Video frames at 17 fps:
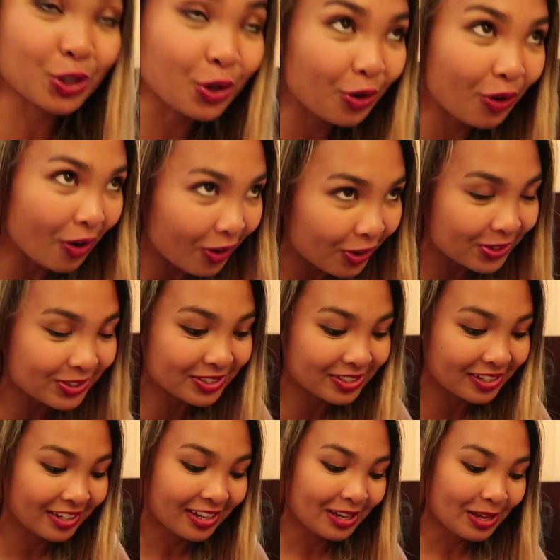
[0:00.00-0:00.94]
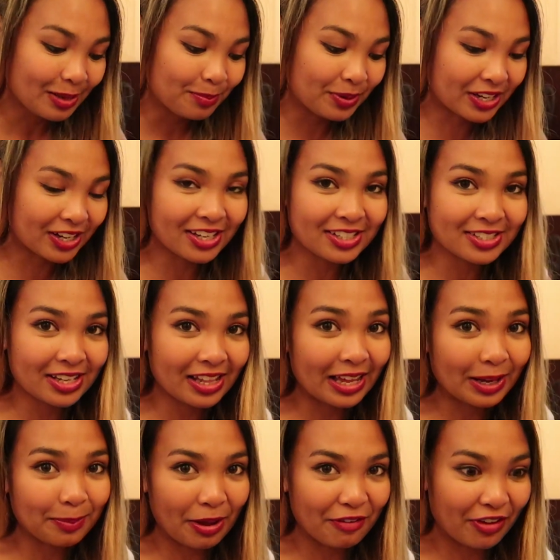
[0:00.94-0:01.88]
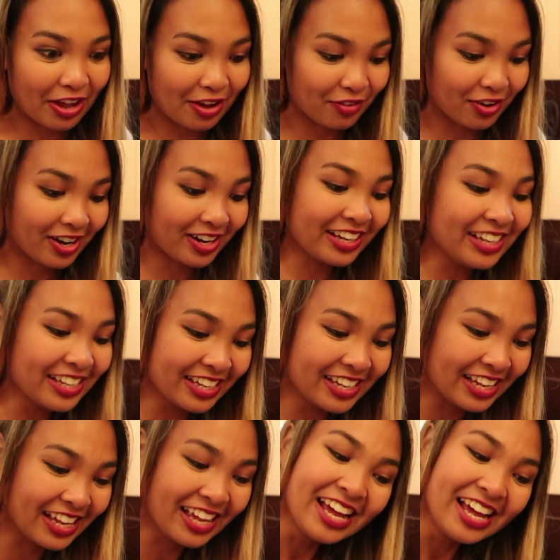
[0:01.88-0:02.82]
churros because they're like my favorite.